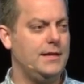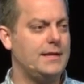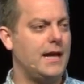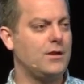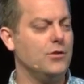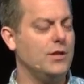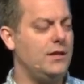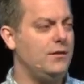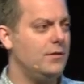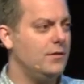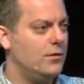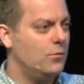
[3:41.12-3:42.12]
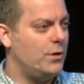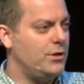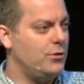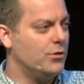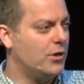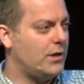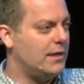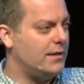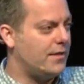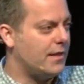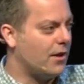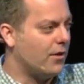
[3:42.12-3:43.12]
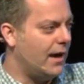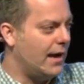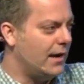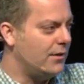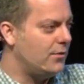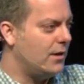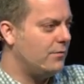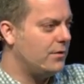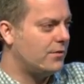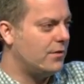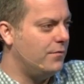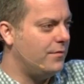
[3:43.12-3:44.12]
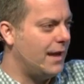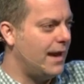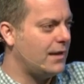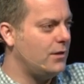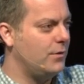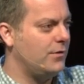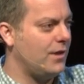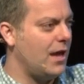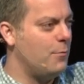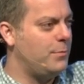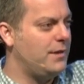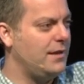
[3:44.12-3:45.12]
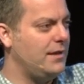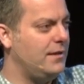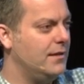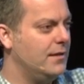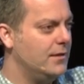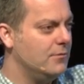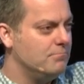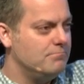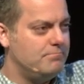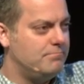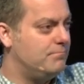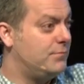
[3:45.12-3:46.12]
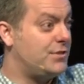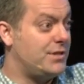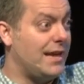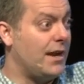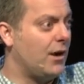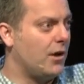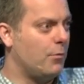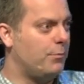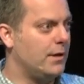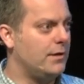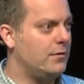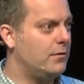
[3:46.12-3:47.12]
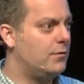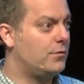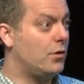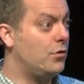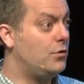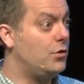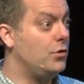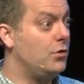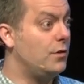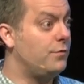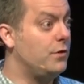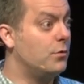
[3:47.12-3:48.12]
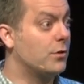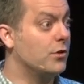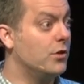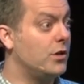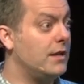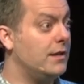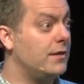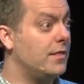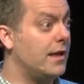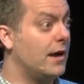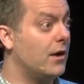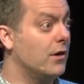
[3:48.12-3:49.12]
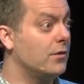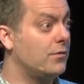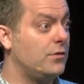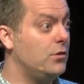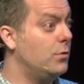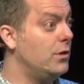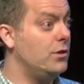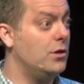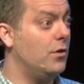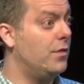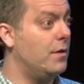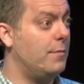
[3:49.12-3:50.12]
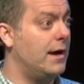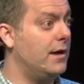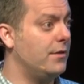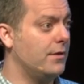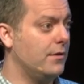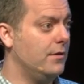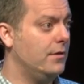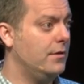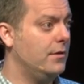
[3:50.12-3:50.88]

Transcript: Not only when you look into their eyes, you have just a vacuous, empty stare, but so too, if you were to look into theirs, you wouldn't know them either.